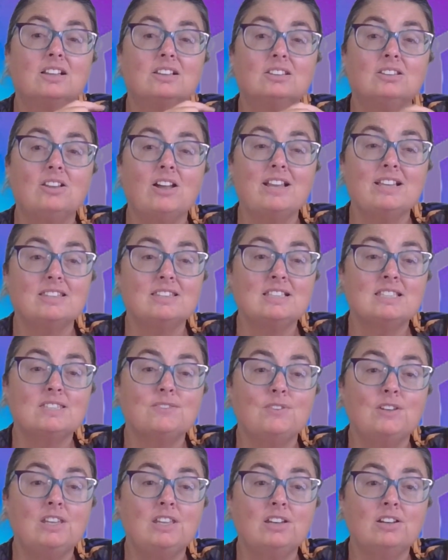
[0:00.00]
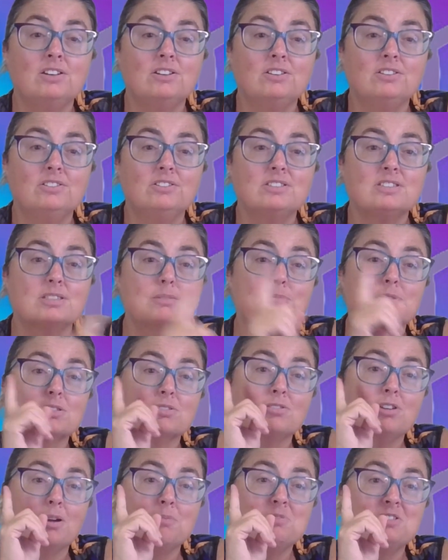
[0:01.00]
like this video,
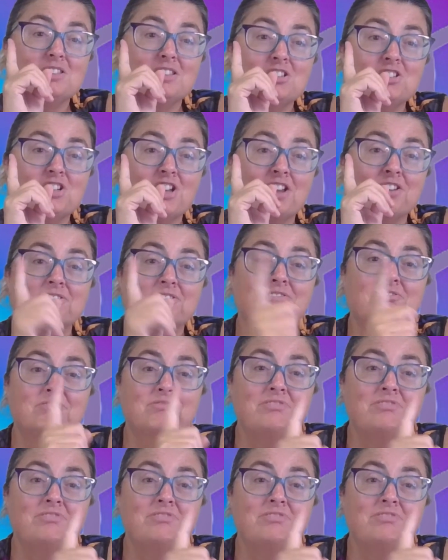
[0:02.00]
subscribe to the channel,